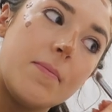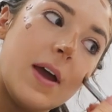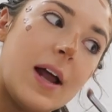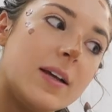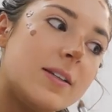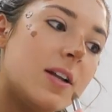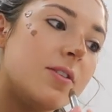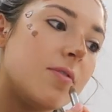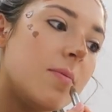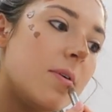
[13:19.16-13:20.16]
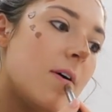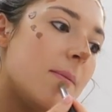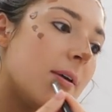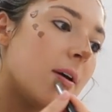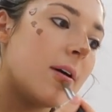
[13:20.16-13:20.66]
the Alexander in
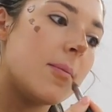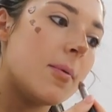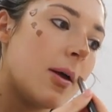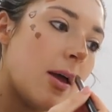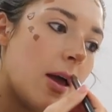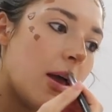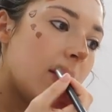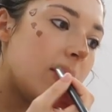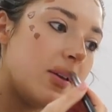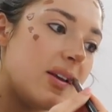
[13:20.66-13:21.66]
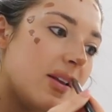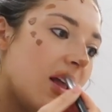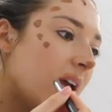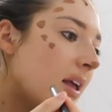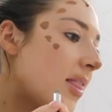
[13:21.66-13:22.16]
Birmingham, which is
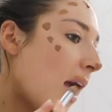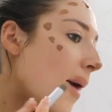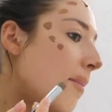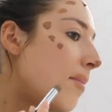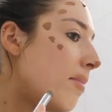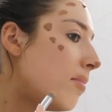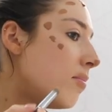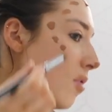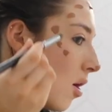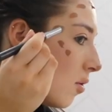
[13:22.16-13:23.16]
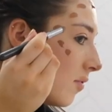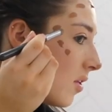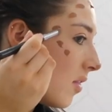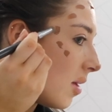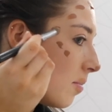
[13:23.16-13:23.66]
like their, not other
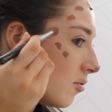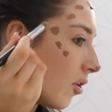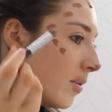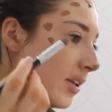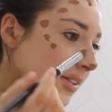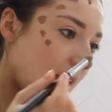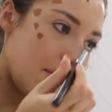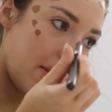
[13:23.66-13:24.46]
than the Hippodrome, it's their